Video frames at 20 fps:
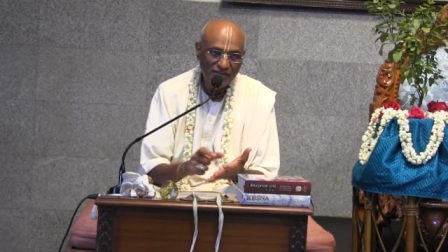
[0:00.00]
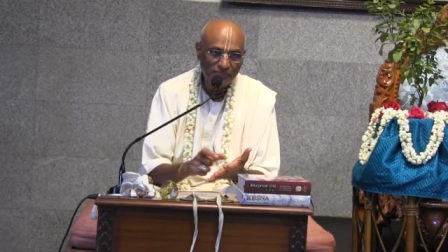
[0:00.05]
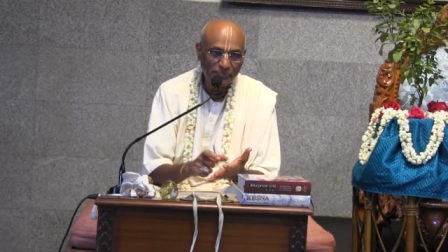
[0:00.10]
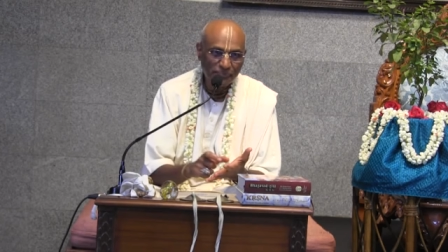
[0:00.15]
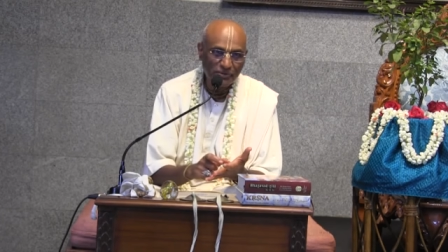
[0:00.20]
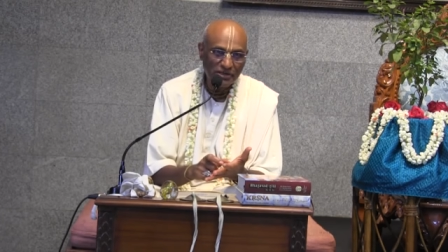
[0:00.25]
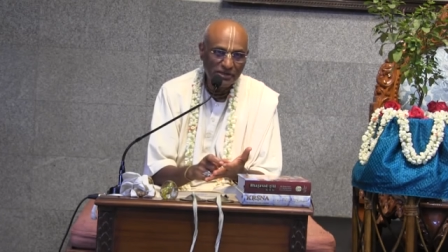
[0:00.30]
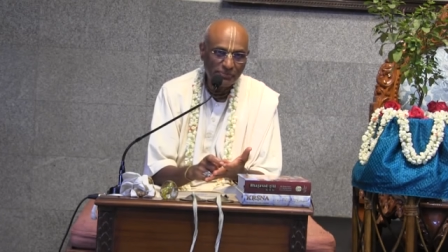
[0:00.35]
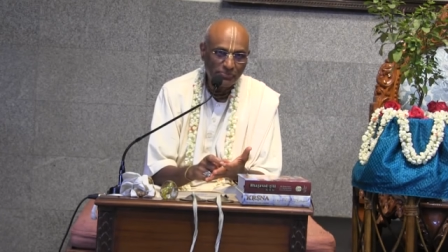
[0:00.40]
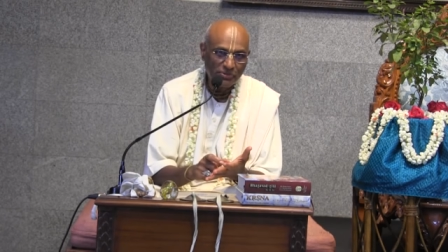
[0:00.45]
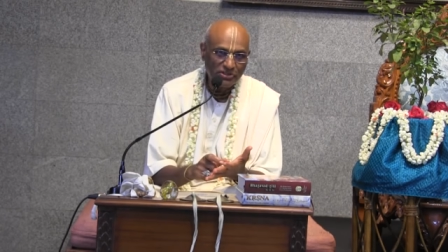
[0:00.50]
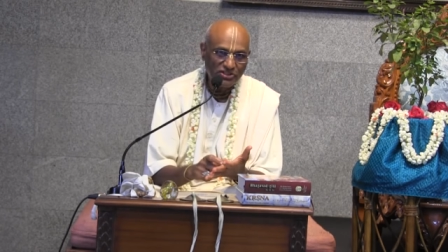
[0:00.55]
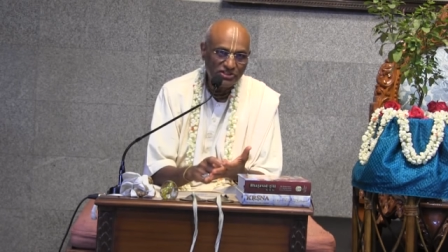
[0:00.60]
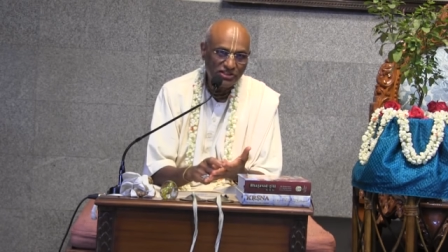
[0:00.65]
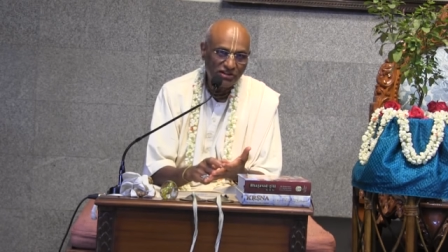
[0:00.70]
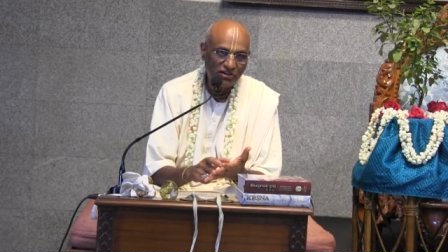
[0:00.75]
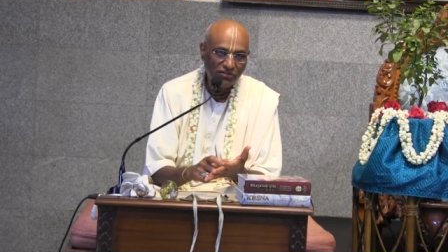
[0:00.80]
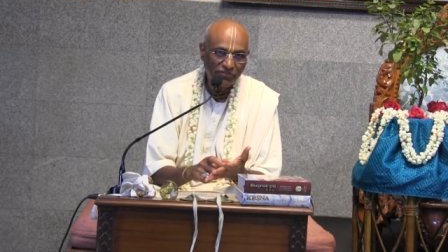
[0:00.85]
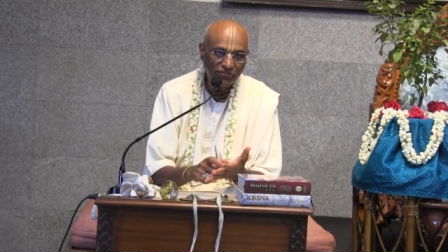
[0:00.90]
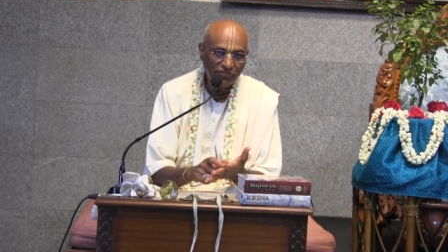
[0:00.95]
a complete
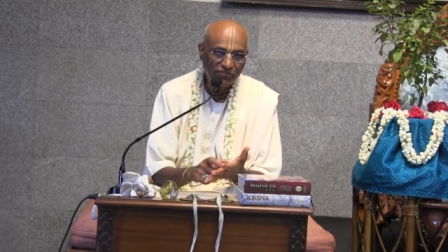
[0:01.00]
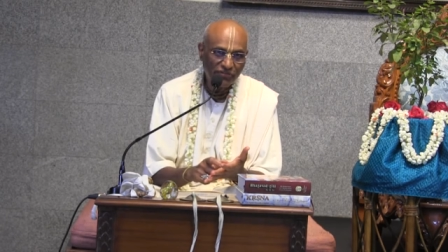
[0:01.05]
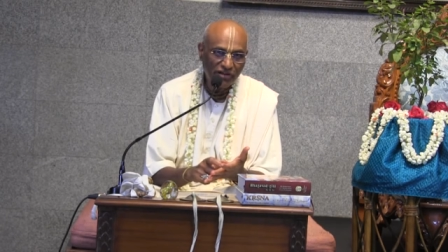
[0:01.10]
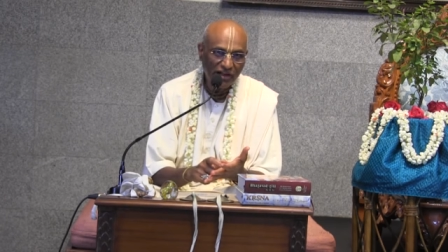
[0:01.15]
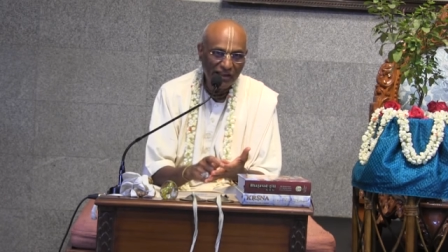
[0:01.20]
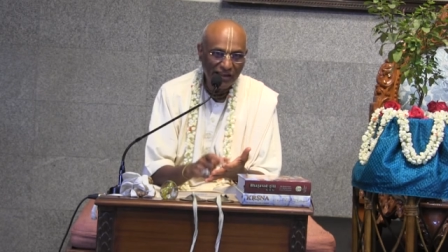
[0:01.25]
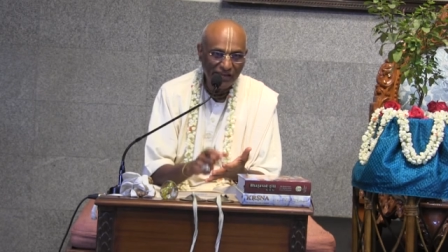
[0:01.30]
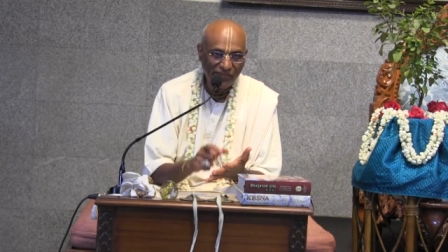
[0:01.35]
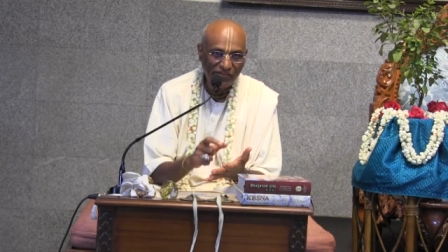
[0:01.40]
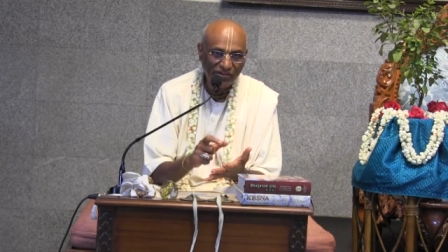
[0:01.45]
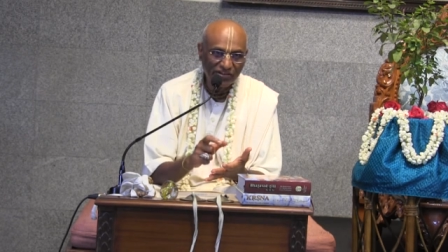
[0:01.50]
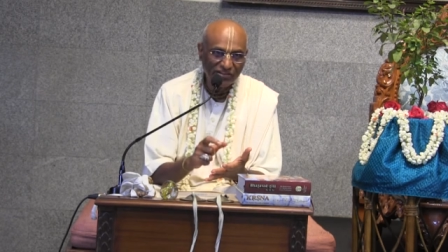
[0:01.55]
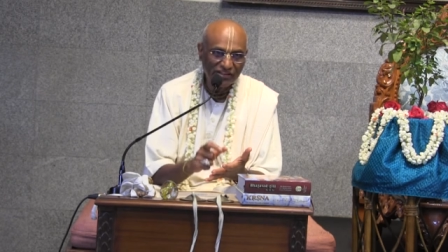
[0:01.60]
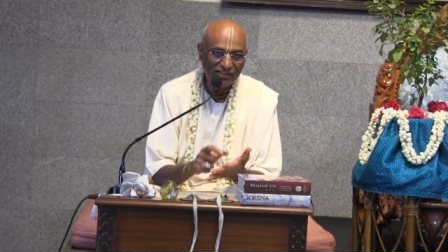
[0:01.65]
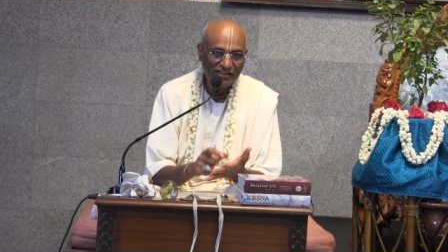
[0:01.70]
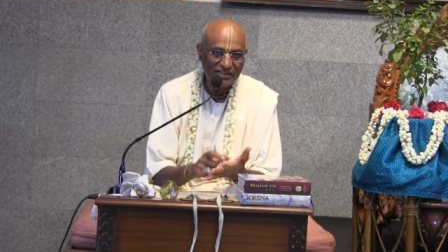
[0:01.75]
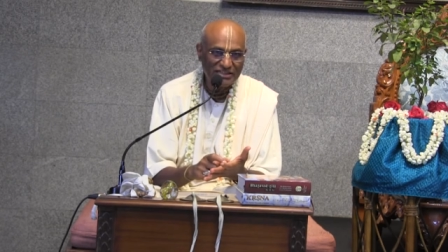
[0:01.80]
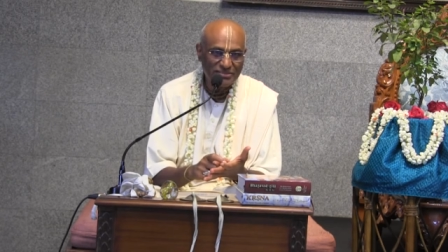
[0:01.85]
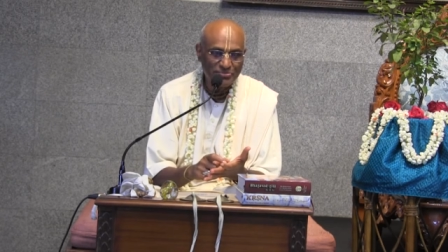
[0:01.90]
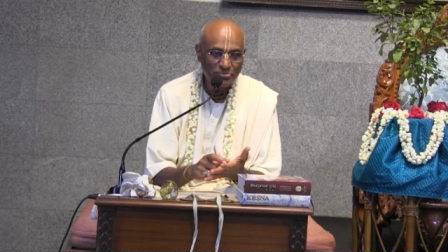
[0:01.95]
picture of
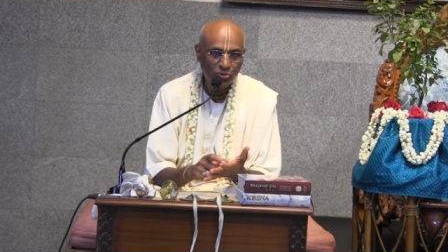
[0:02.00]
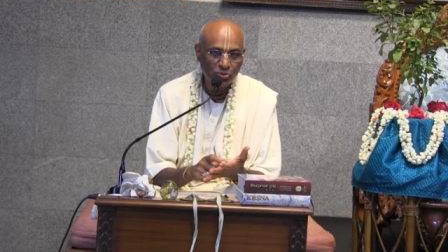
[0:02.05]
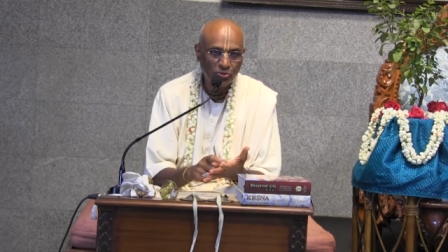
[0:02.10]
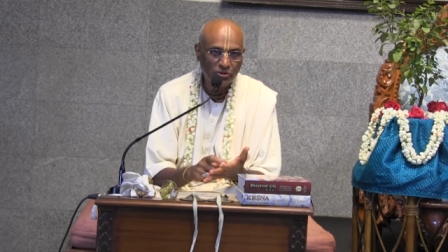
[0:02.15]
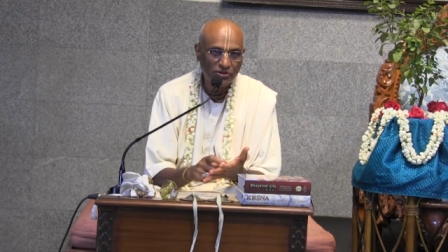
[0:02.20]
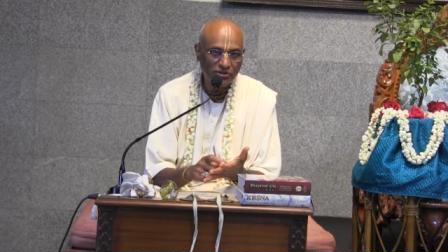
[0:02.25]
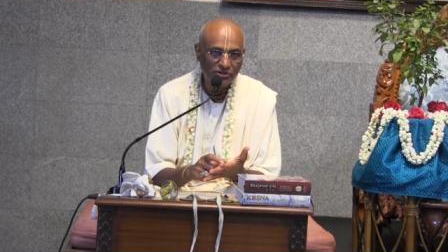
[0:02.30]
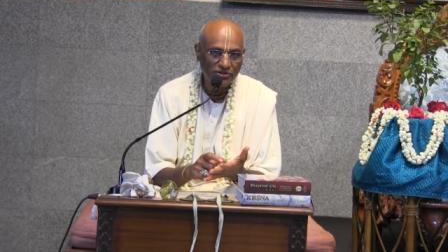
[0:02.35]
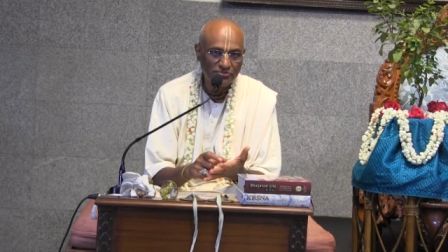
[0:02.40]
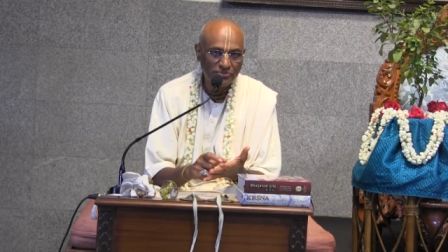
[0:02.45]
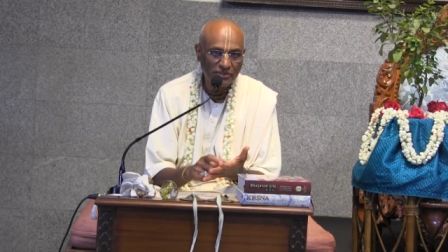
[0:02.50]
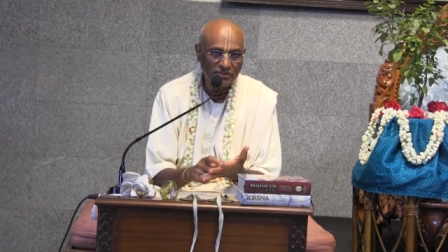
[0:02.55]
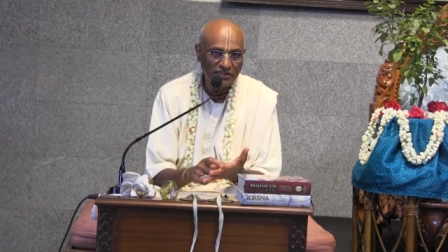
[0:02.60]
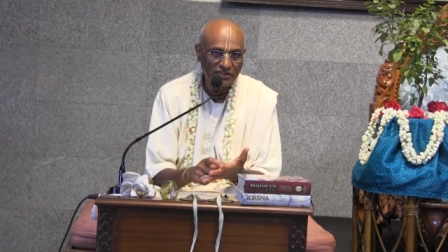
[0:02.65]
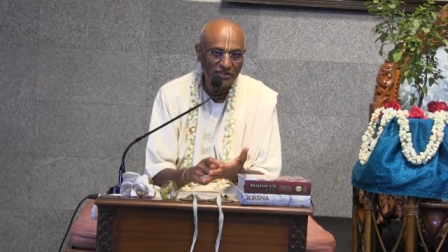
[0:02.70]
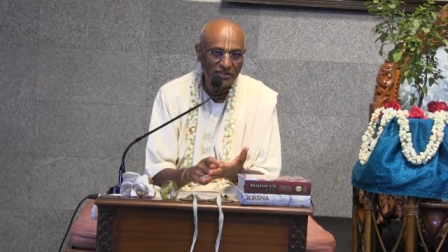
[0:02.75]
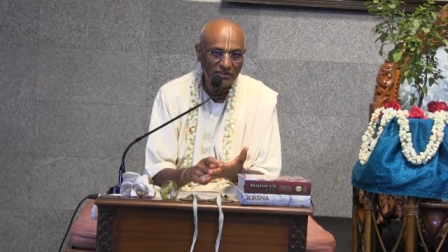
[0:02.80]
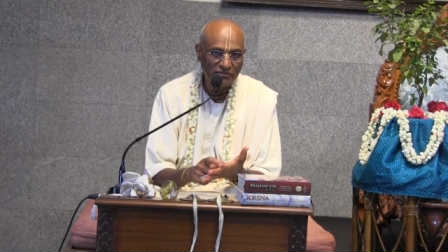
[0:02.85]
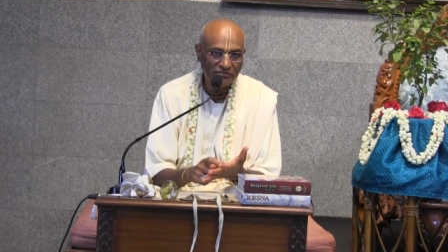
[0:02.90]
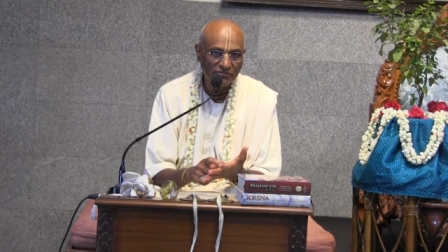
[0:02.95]
everything is moved in this
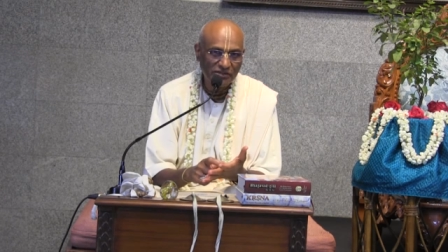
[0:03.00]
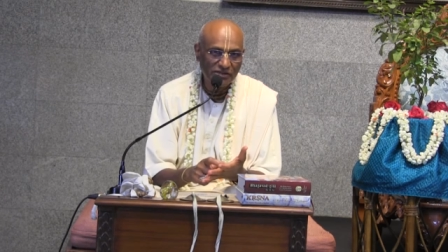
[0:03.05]
material